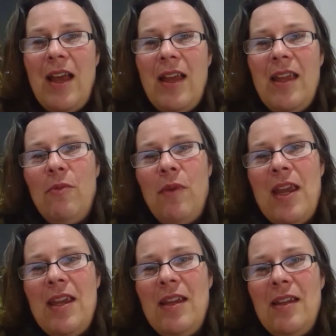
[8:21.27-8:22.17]
in a
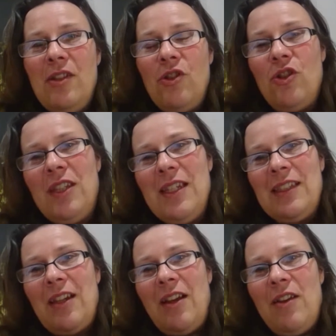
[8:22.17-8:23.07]
way, Deirdre,
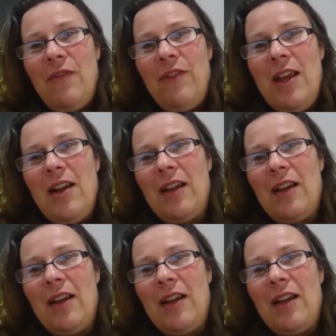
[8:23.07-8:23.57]
this kind of